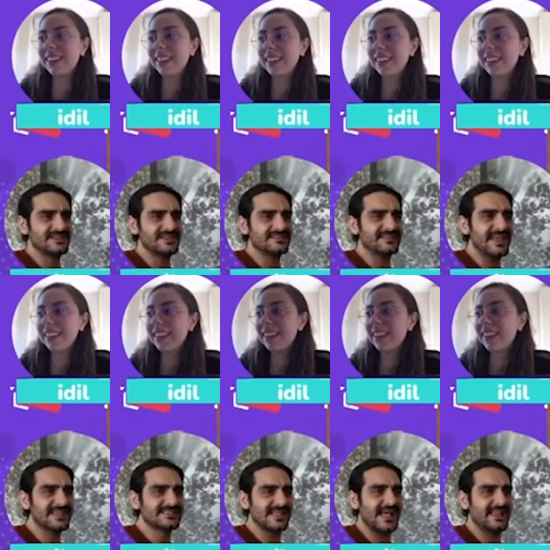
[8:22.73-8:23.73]
Speaker 1: it
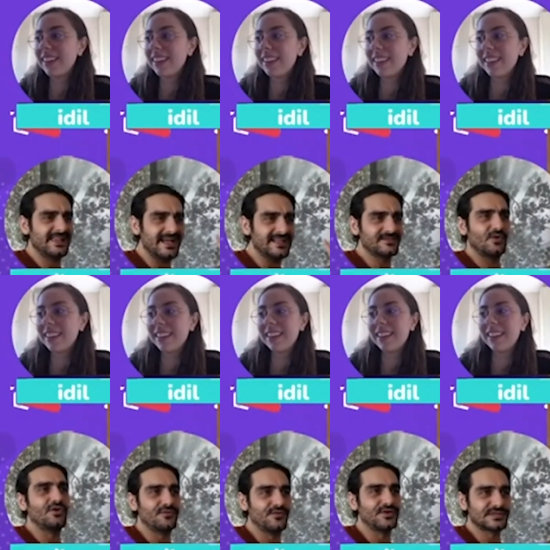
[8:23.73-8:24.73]
takes a lot
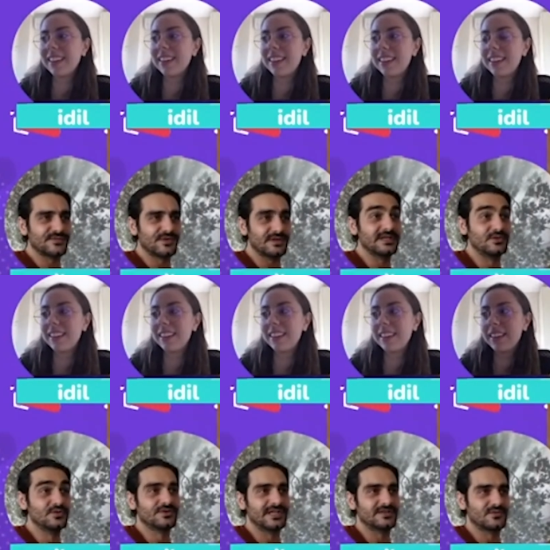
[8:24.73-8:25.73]
of phosphor uh,
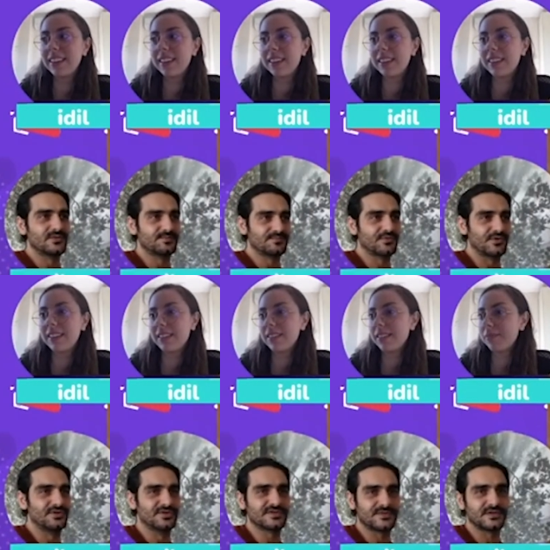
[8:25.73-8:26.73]
urine to
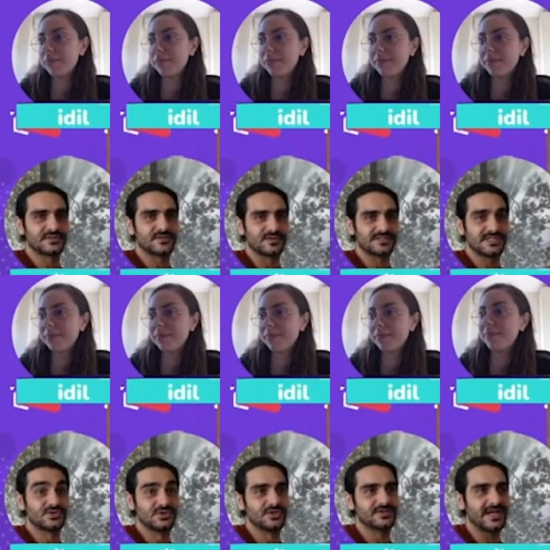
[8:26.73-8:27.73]
produce phosphorus. It
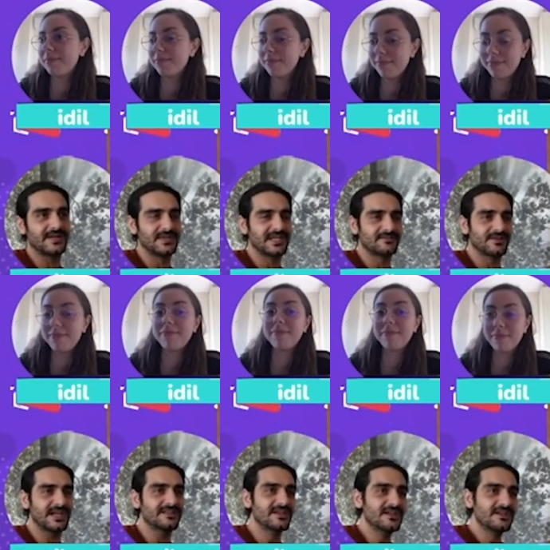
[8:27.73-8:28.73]
should, I mean,
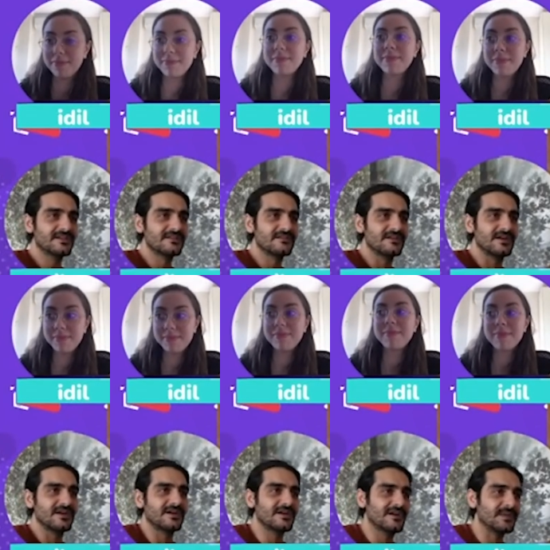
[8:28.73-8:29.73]
right?
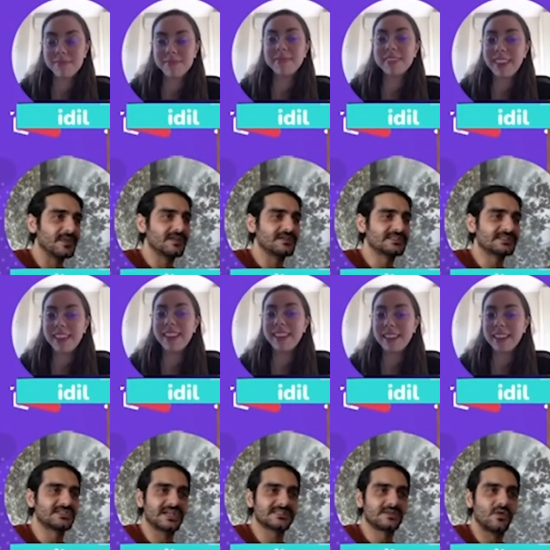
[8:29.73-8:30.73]
uh, i mean it's
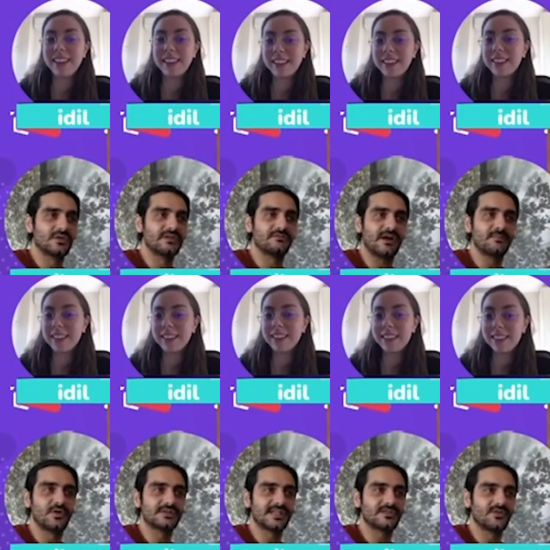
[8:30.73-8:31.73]
just only
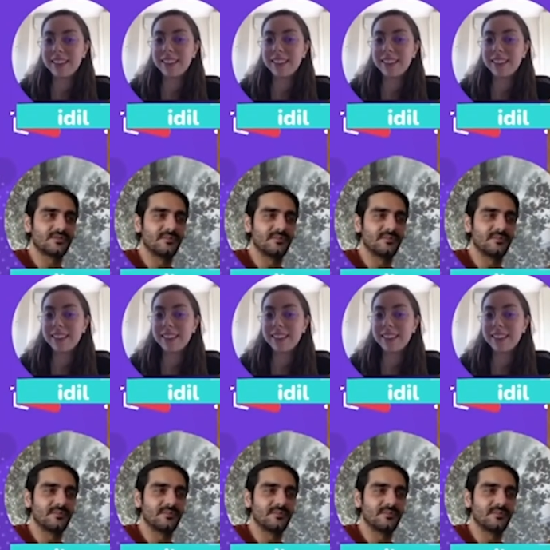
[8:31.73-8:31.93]
1% of